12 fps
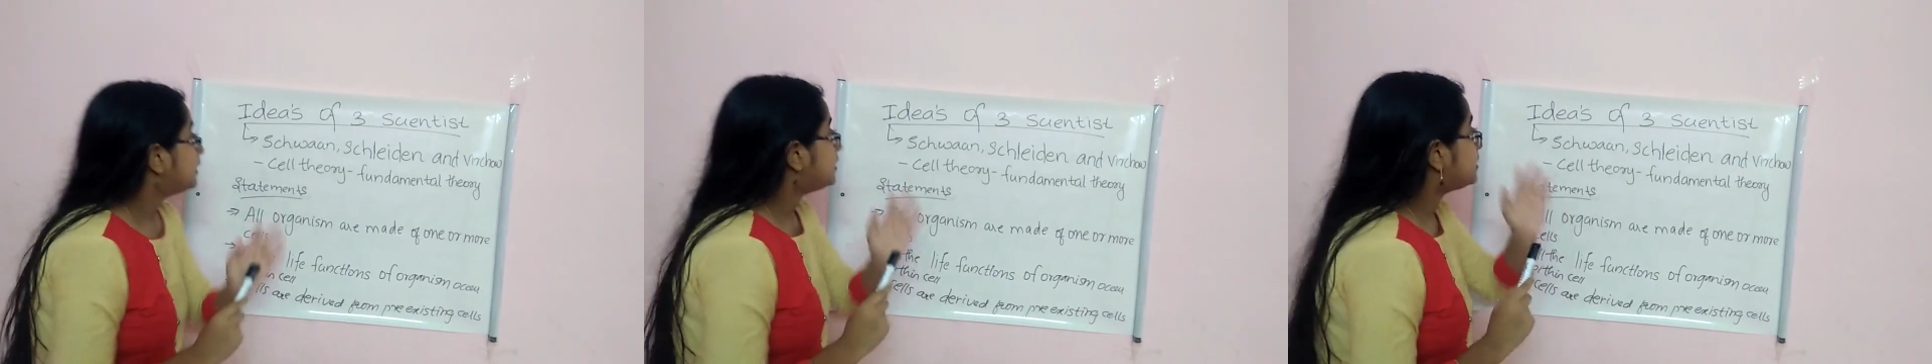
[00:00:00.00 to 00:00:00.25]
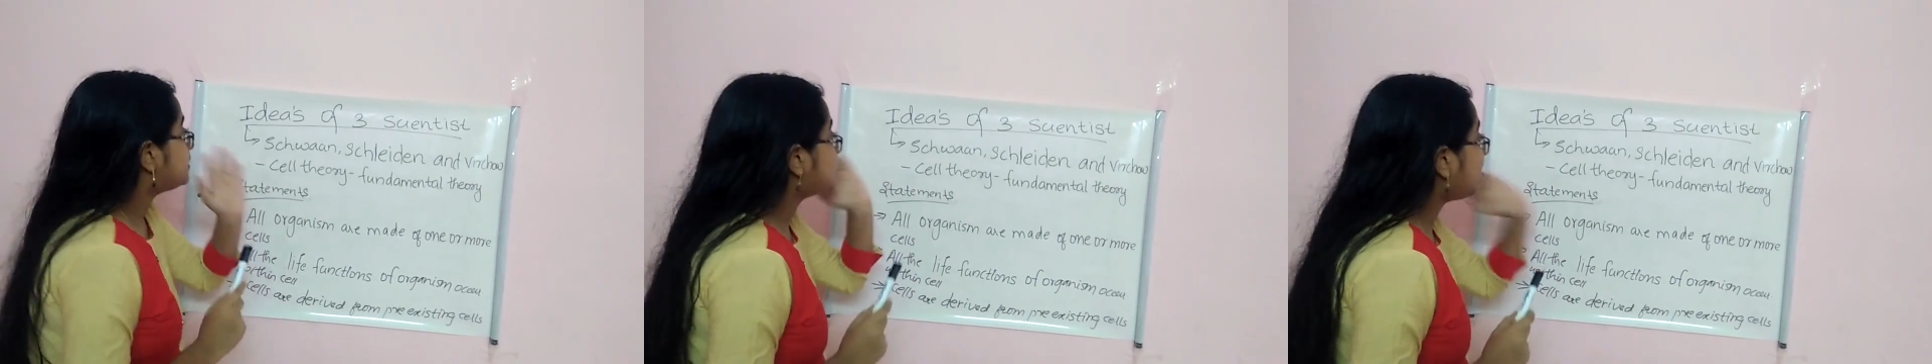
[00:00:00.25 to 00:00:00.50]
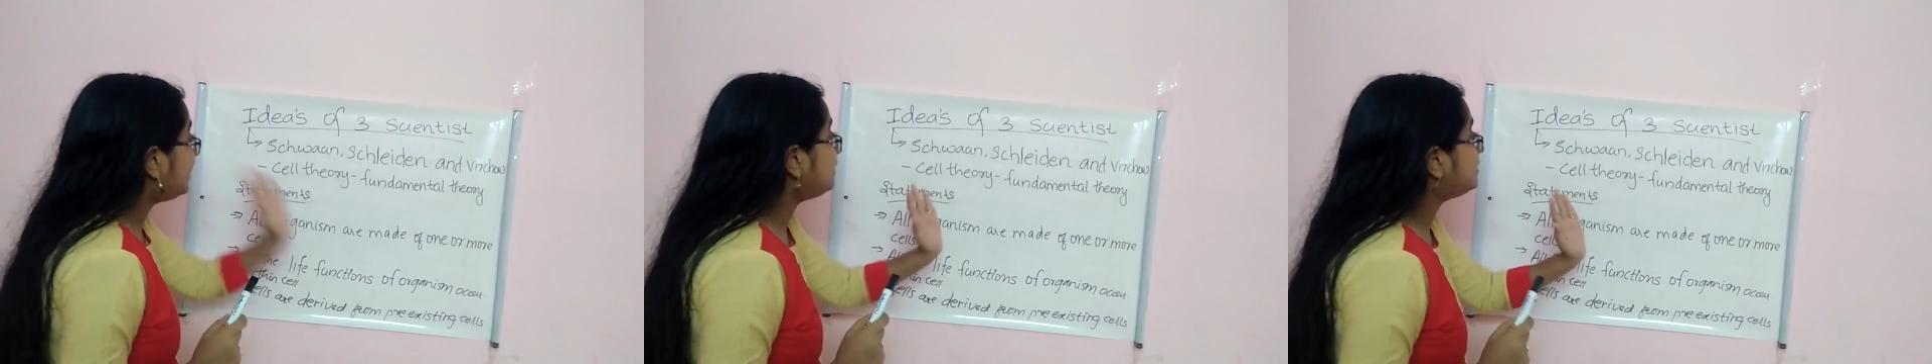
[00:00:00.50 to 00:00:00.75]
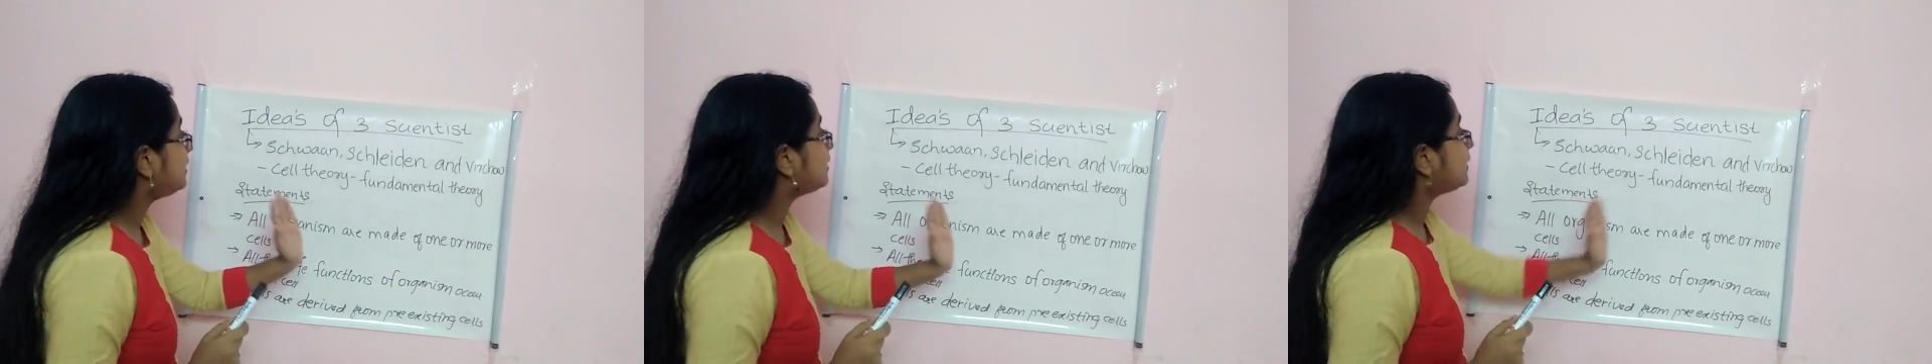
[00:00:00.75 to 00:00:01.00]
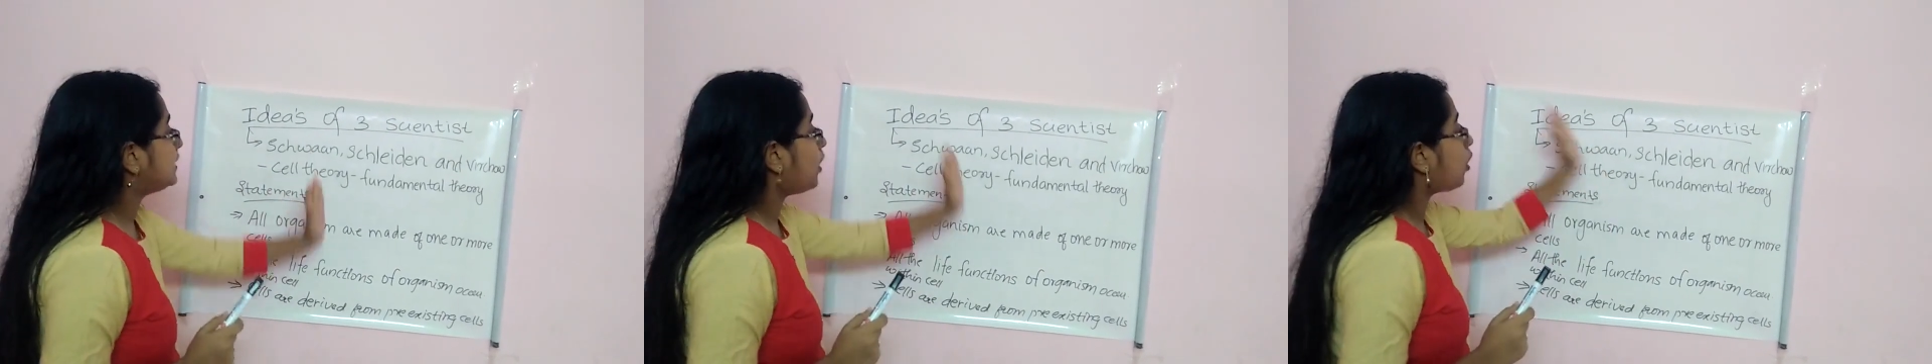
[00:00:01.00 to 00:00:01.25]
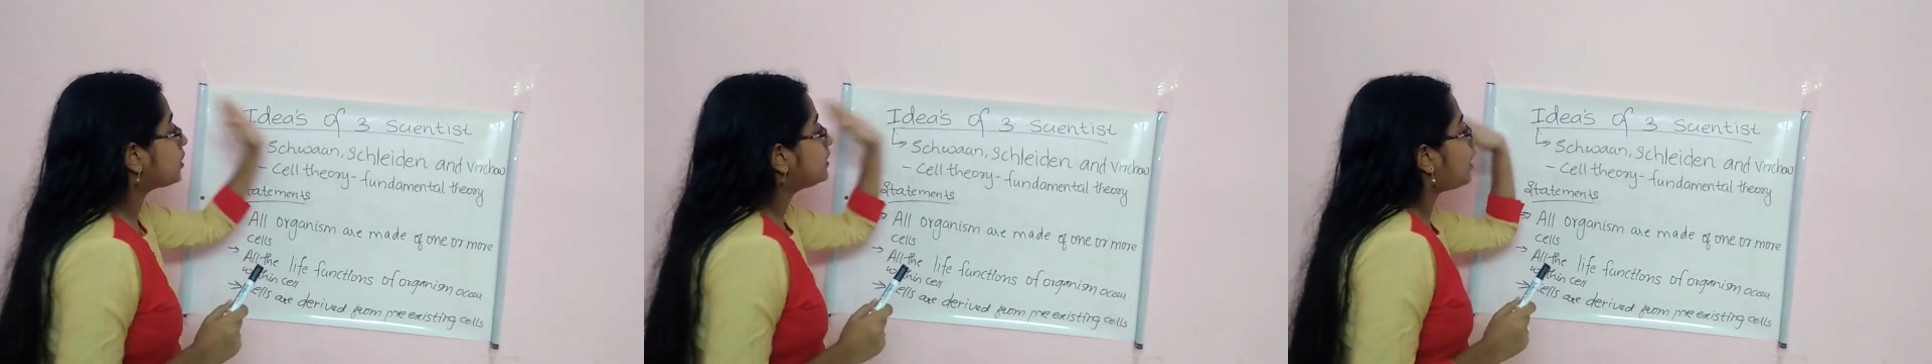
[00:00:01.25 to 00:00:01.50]
The cell theory
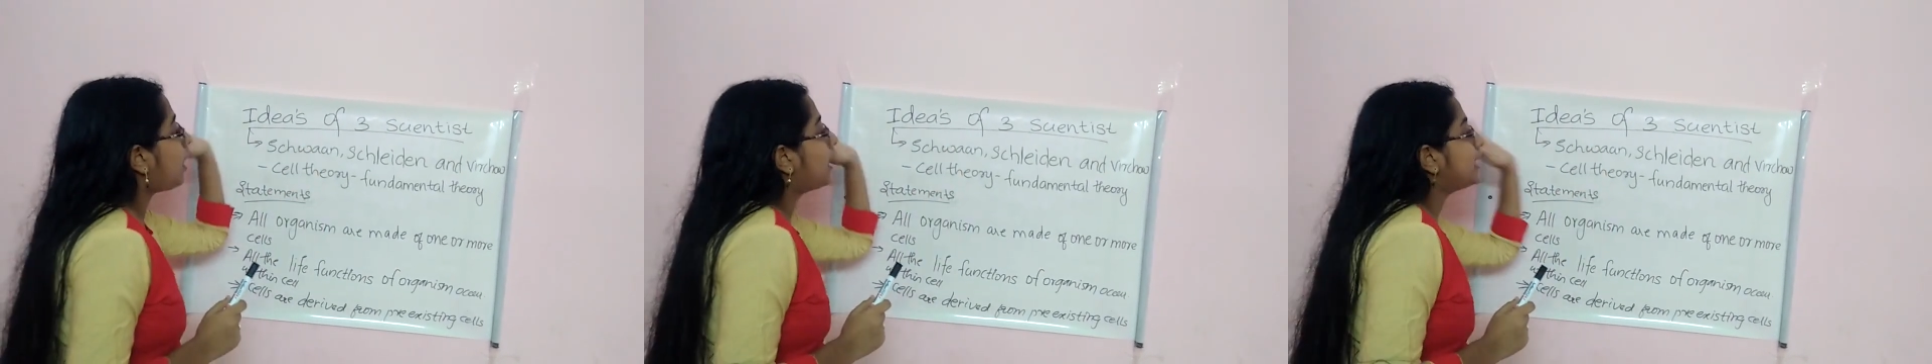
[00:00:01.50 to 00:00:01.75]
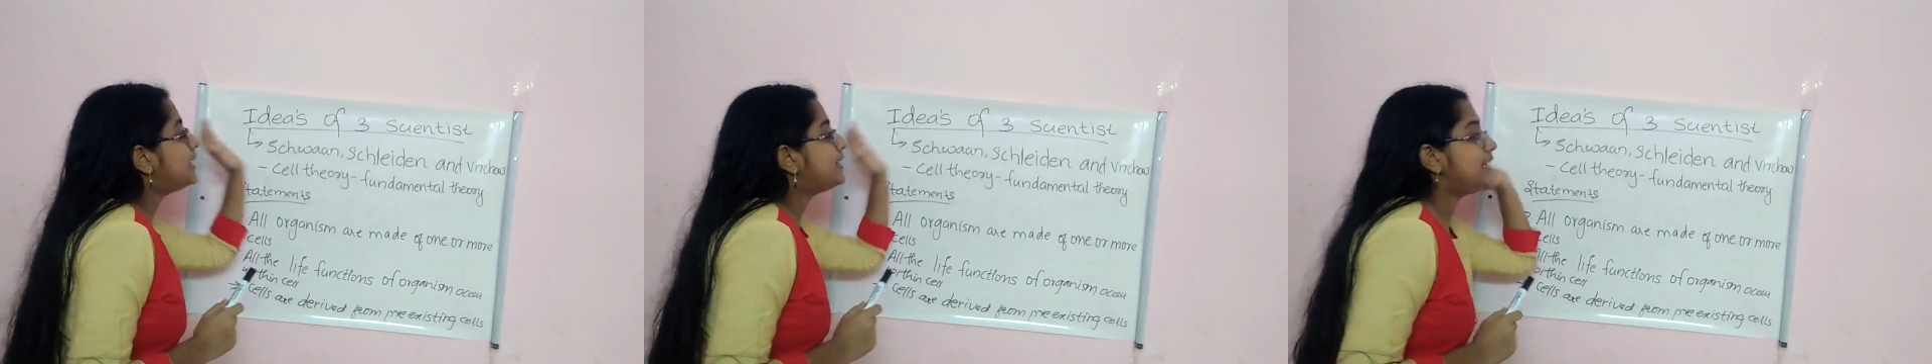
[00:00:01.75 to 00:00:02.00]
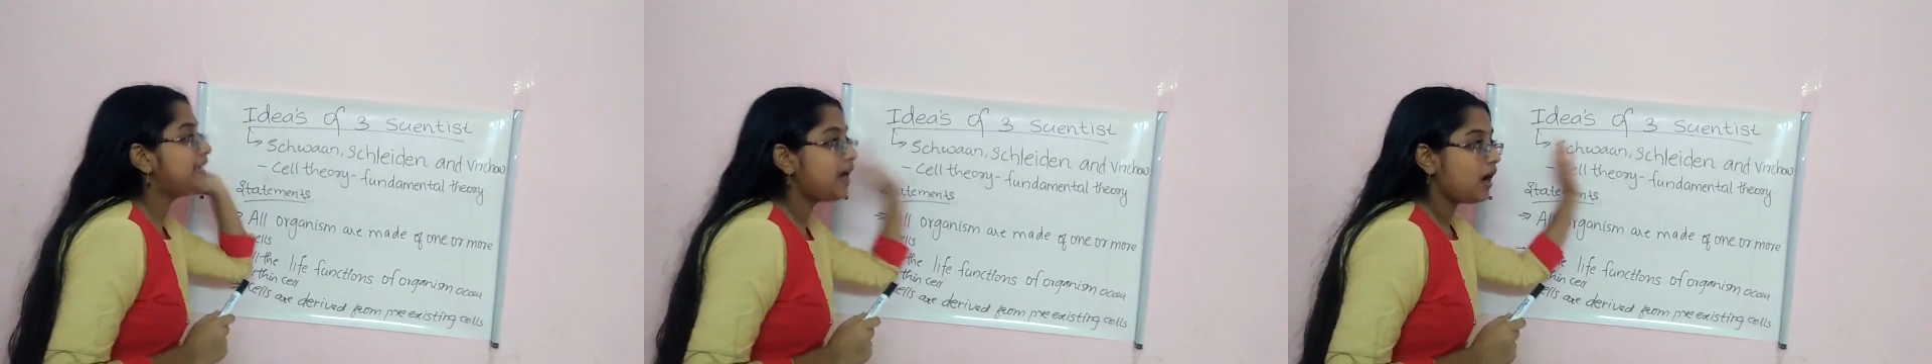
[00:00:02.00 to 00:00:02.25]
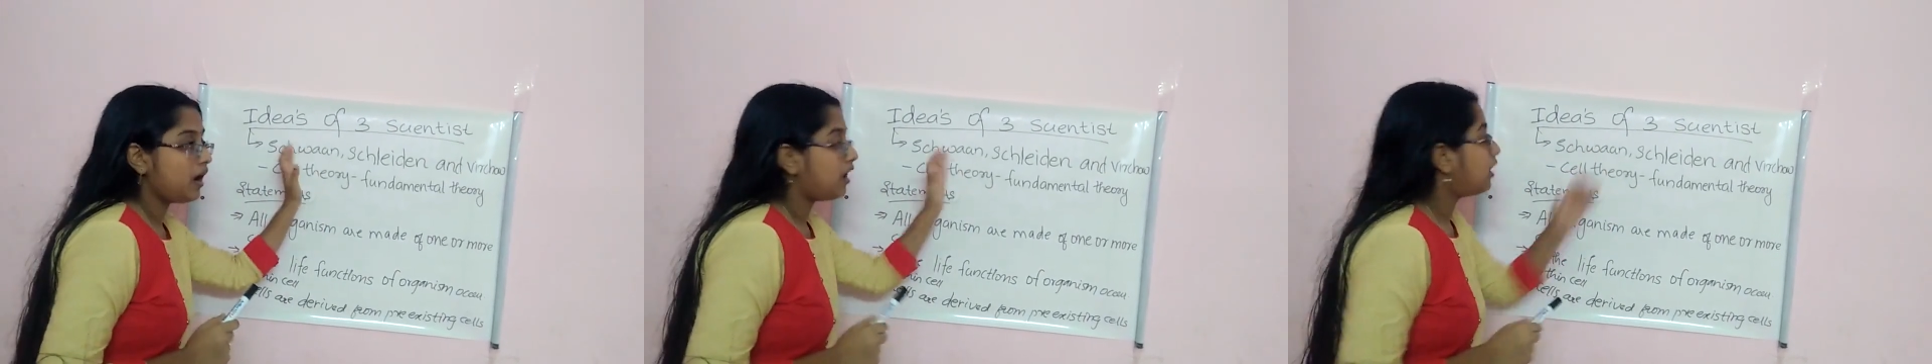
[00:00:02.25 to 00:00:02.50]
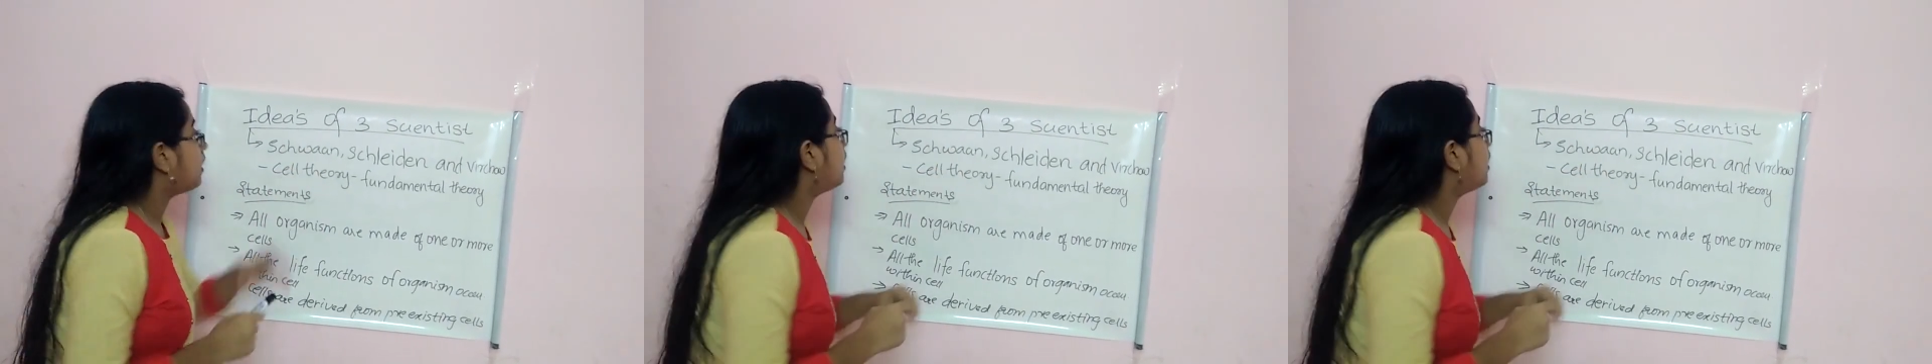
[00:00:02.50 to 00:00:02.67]
or the idea